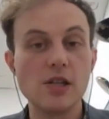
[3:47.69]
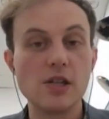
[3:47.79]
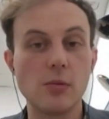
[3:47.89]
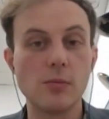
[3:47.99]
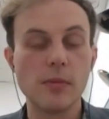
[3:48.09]

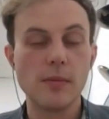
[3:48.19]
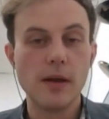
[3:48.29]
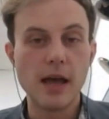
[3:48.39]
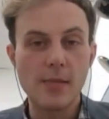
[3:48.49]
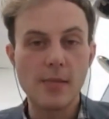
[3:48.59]
So
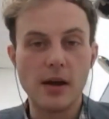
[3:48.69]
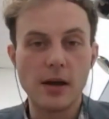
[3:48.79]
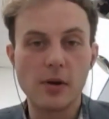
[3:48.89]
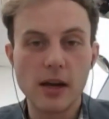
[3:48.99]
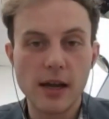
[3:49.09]
Emma,
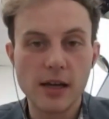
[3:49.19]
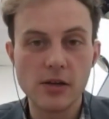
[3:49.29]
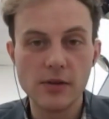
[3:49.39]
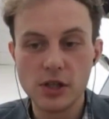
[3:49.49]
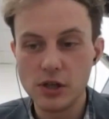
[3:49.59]
I'm going to hand
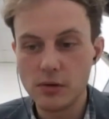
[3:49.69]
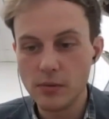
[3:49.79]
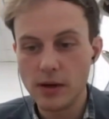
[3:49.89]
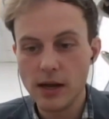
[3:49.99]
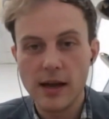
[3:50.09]
over to
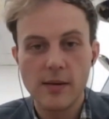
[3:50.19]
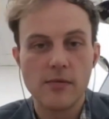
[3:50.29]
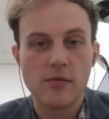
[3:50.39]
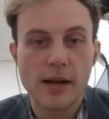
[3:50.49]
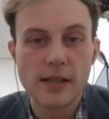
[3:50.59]
you
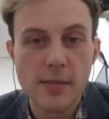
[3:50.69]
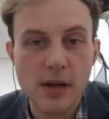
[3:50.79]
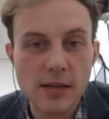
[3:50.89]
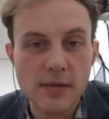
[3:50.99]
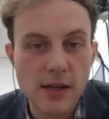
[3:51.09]
for about 10
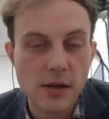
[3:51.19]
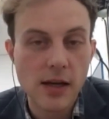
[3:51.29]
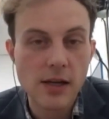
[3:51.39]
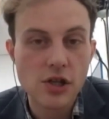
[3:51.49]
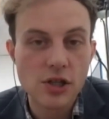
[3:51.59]
minutes, if that's
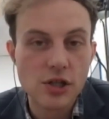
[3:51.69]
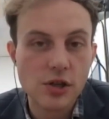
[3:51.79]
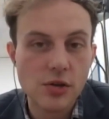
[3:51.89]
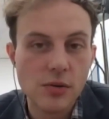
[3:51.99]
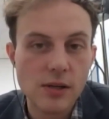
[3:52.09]
okay, just
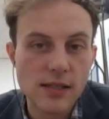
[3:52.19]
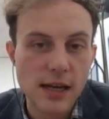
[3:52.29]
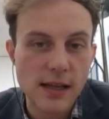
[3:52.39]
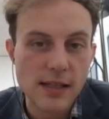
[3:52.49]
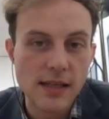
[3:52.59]
to
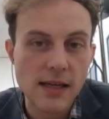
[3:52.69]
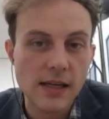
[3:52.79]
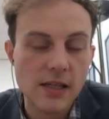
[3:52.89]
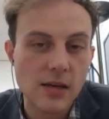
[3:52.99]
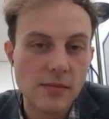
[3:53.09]
set the scene
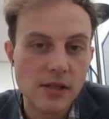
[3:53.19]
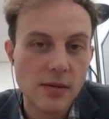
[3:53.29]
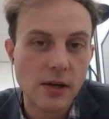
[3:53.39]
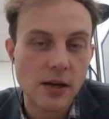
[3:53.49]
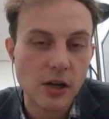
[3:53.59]
in terms of
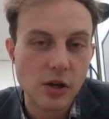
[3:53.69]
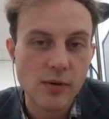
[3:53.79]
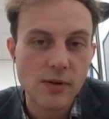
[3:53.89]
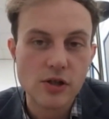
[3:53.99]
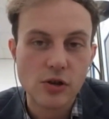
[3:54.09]
some kind of
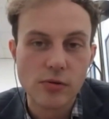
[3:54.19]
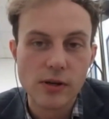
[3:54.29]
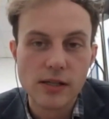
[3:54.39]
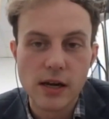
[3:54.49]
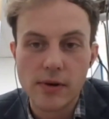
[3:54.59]
human
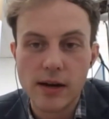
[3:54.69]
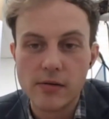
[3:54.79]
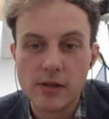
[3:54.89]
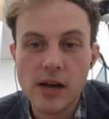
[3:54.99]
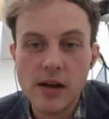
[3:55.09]
stories
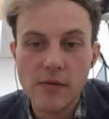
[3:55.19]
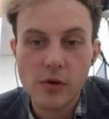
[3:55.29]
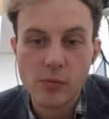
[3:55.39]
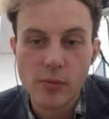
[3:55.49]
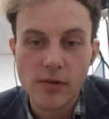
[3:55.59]
around
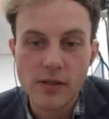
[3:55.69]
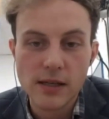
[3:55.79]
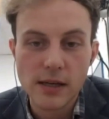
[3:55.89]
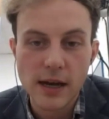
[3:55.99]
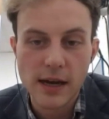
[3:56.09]
funeral
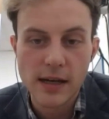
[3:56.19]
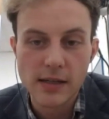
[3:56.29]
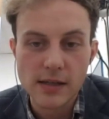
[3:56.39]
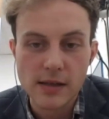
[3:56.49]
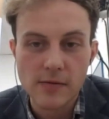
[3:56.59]
poverty
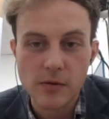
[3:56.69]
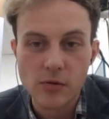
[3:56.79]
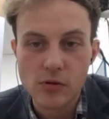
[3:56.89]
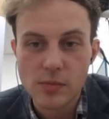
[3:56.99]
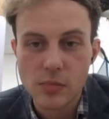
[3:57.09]
and the
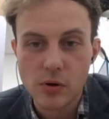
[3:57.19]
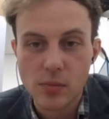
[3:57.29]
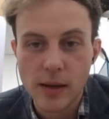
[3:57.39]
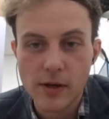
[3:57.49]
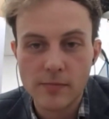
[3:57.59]
funeral support
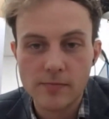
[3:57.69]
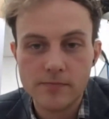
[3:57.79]
payment.